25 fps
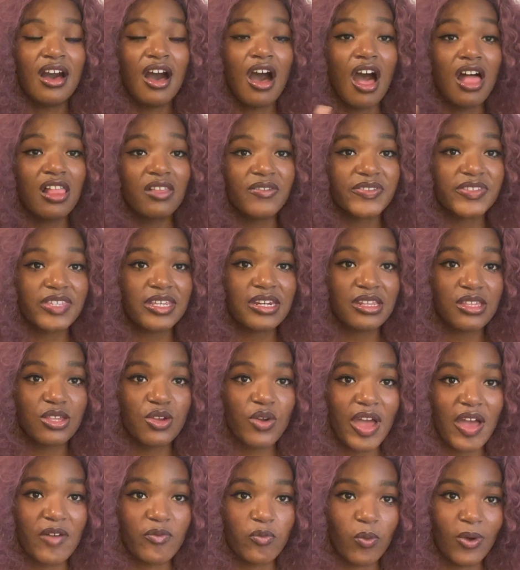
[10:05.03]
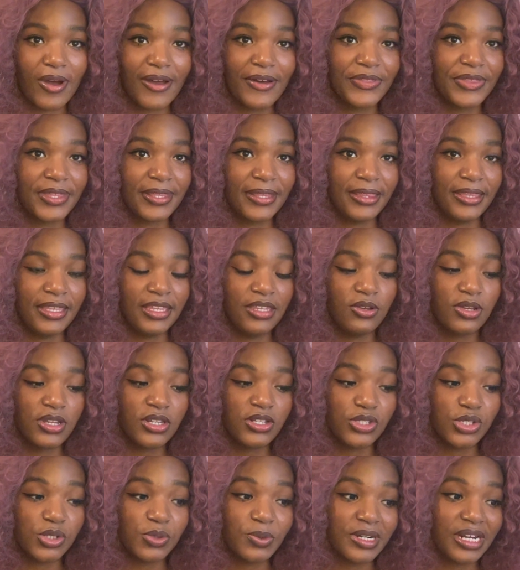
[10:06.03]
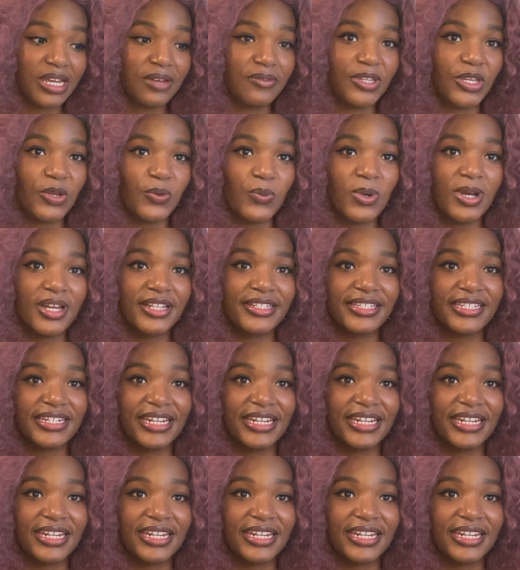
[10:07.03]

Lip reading: all of a sudden you have wealth and you can do whatever you want.